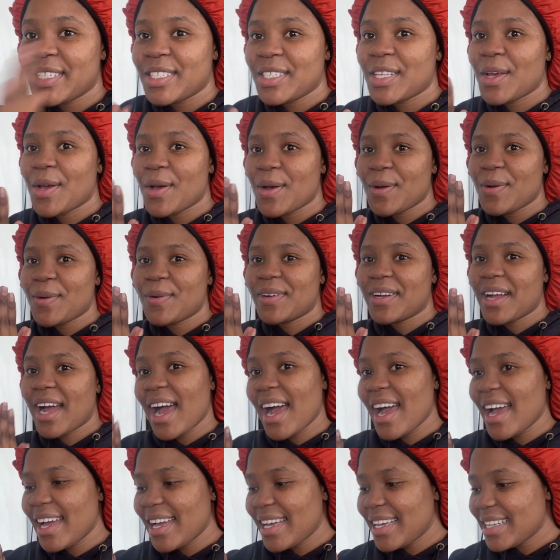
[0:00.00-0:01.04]
So
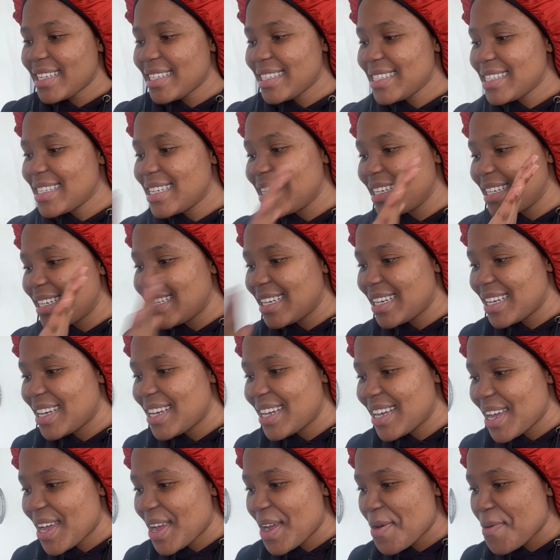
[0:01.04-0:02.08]
guys,
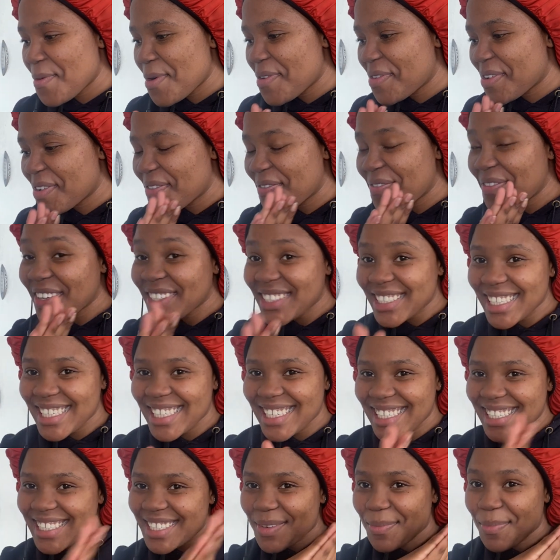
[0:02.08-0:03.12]
we've
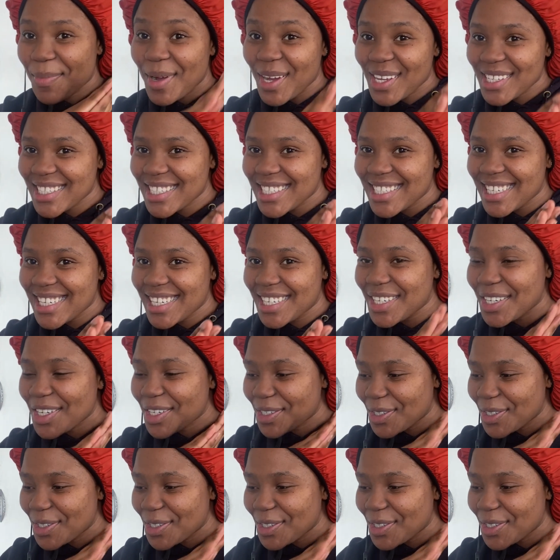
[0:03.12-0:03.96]
officially deposited